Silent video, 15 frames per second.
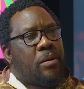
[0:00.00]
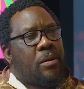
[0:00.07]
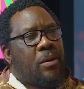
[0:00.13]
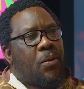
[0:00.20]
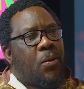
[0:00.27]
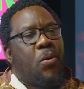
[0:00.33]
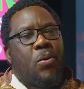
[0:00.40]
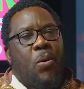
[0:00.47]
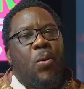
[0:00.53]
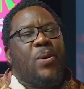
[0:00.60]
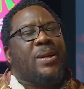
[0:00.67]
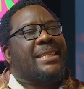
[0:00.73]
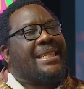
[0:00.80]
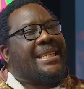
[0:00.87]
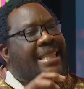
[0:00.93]
Who
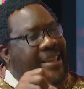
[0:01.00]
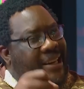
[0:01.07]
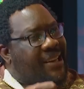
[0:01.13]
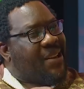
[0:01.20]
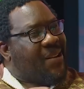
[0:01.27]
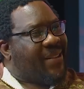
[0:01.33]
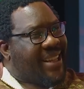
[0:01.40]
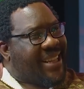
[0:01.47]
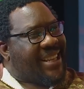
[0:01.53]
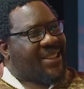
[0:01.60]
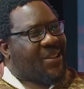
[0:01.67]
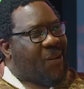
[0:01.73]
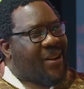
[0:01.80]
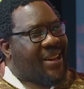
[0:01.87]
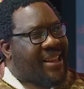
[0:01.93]
is dealing with
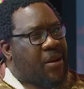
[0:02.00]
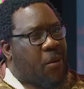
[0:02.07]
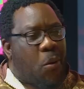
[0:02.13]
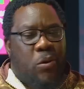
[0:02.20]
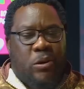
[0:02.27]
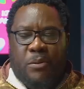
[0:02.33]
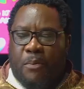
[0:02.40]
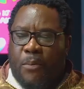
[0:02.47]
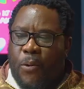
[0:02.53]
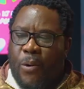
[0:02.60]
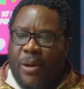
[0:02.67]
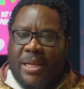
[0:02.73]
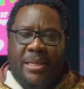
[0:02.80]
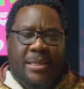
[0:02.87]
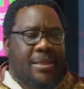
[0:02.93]
this whole thing? Who's
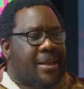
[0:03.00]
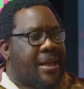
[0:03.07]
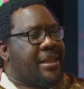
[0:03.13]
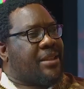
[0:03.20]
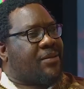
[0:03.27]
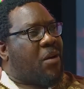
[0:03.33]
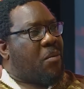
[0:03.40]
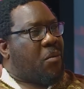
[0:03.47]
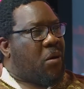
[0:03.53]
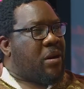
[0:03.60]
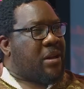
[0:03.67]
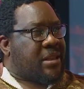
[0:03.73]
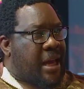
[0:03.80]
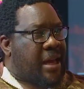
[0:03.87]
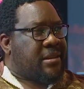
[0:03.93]
pulling strings from
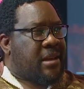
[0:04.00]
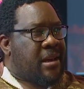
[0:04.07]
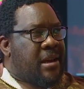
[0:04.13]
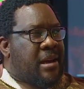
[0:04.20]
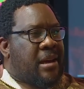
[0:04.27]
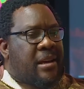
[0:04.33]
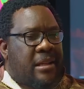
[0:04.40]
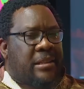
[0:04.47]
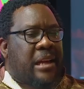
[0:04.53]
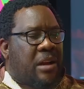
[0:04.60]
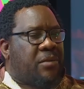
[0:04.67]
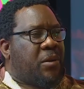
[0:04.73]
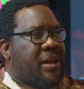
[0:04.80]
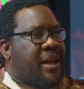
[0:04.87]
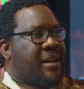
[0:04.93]
all sides? It's
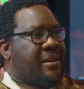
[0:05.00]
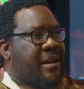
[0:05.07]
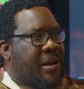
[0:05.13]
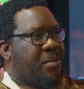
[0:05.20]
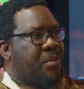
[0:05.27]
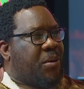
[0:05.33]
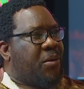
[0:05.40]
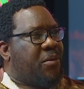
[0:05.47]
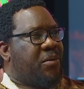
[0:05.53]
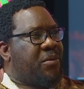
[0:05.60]
Advocate Dalimpof.